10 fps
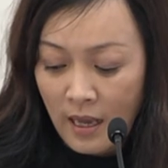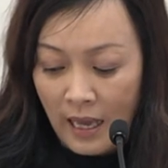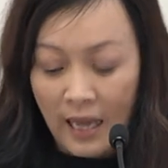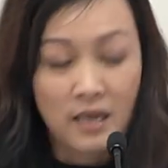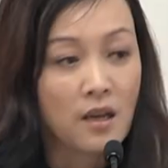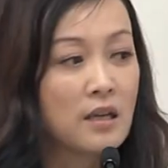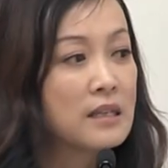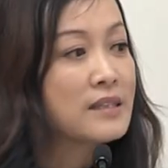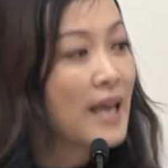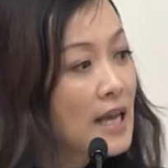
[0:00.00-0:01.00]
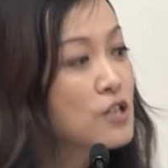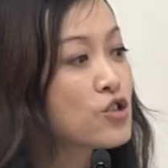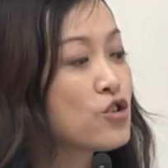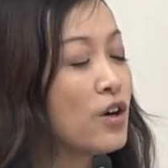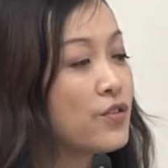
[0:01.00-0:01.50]
And thanks
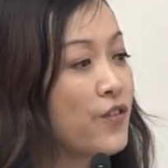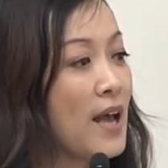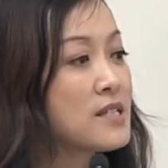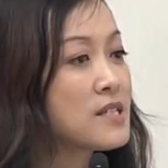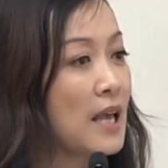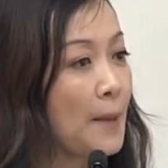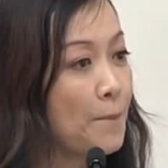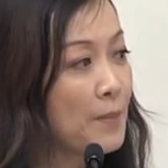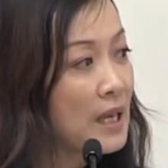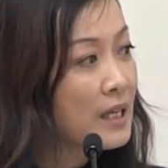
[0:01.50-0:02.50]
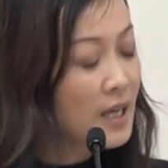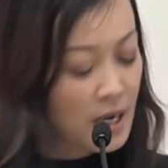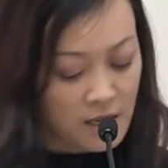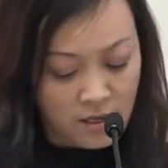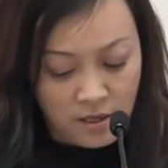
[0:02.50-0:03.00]
to advance in
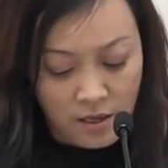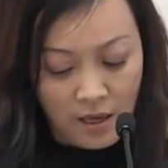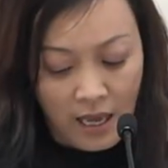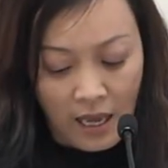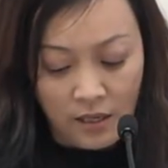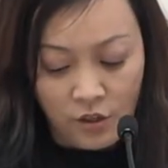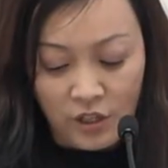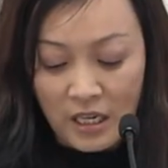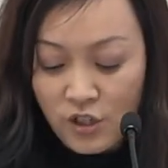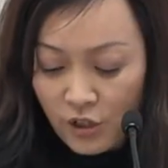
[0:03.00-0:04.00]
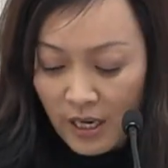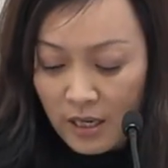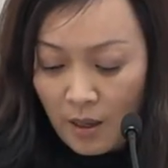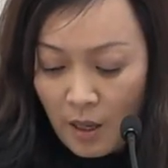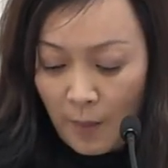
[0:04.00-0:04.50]
media, and the
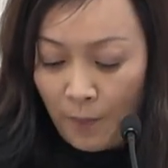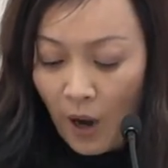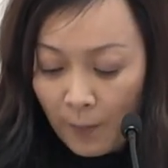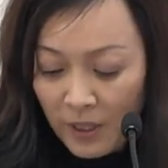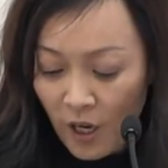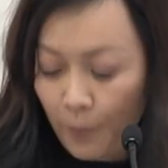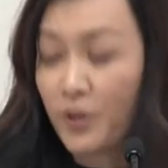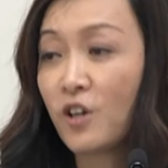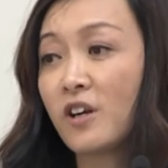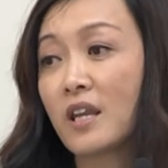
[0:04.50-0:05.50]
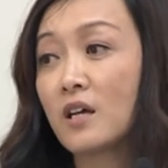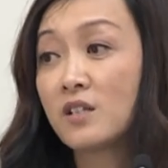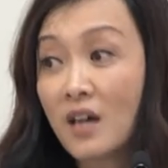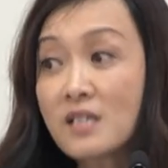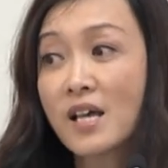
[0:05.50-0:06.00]
internet, public opinion
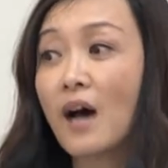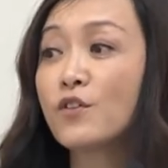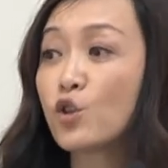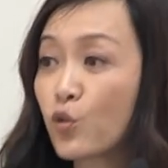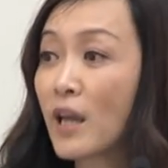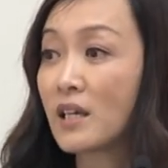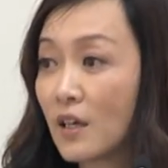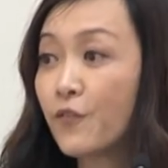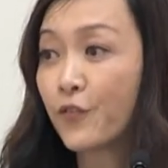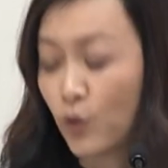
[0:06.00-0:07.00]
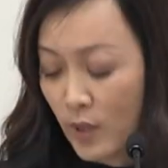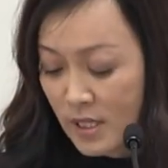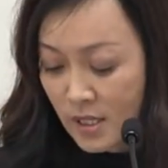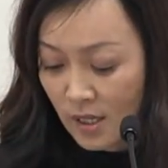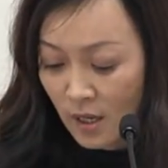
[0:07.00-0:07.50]
does have a great
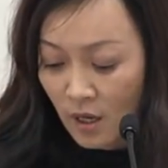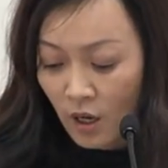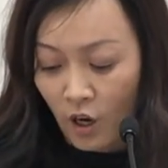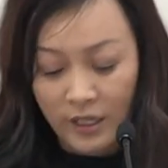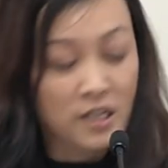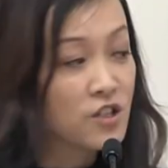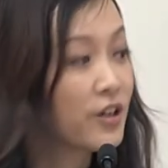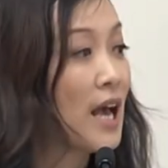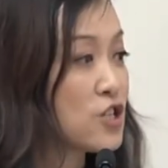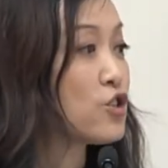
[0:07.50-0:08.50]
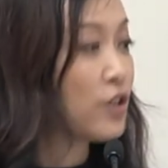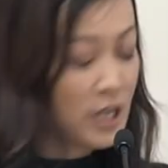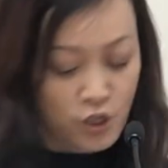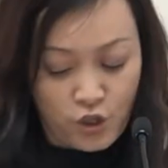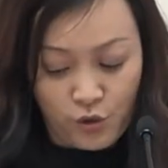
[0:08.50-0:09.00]
influence on international
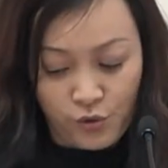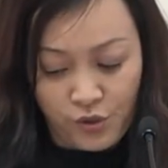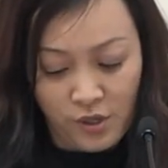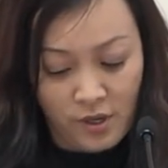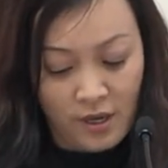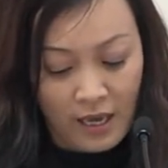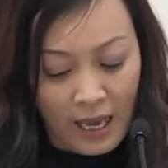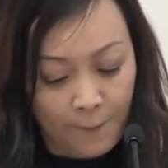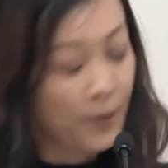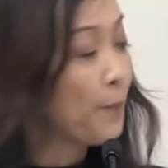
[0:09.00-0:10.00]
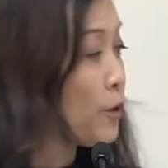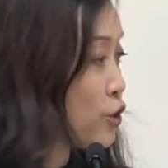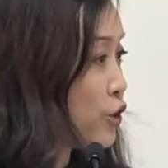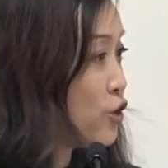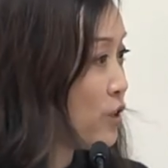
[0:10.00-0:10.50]
issues and people
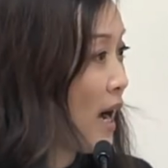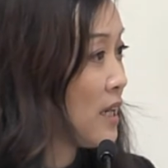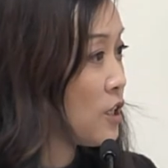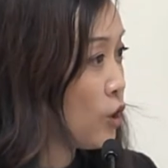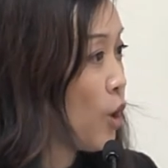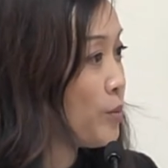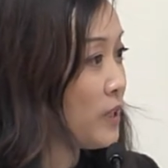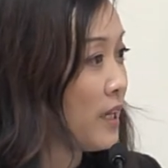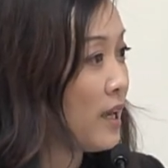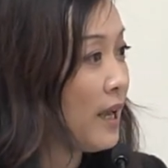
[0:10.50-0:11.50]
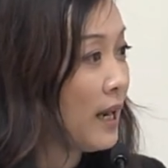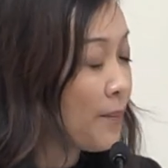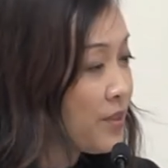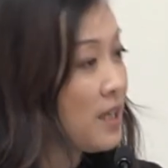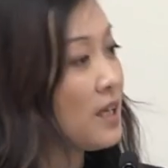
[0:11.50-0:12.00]
could unite globally. And
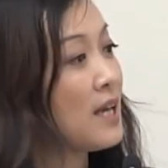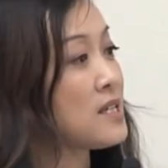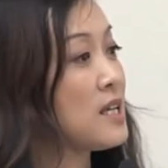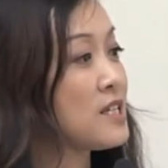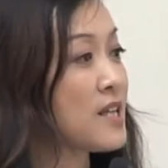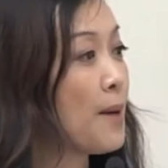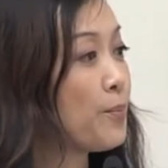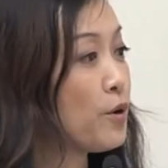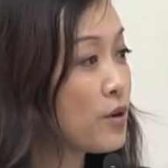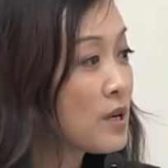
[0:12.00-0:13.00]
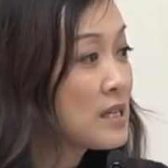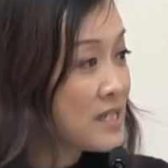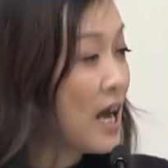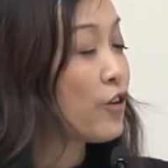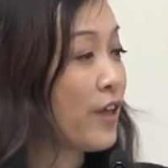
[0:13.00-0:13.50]
I'm thinking as an example,
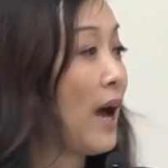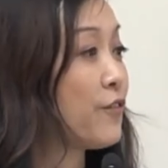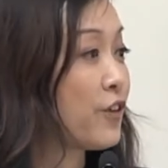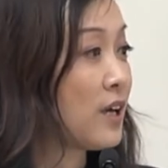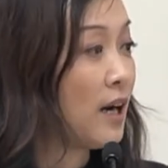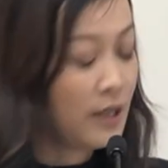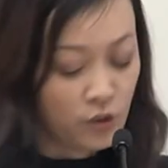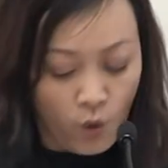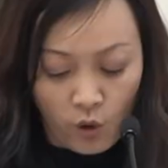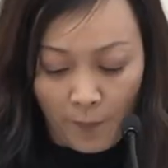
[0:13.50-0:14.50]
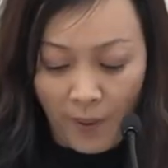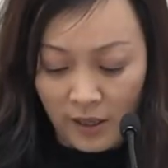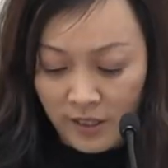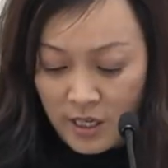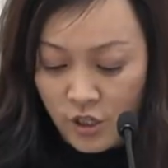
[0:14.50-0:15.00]
South Africa and the whole
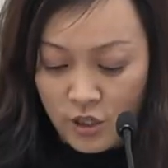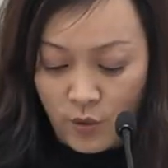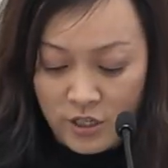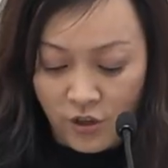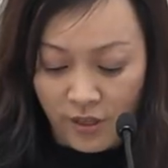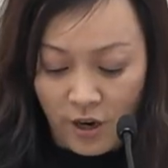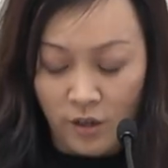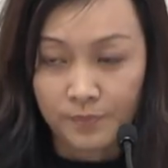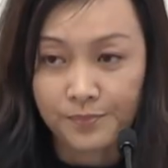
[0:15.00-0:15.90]
apartheid situation there.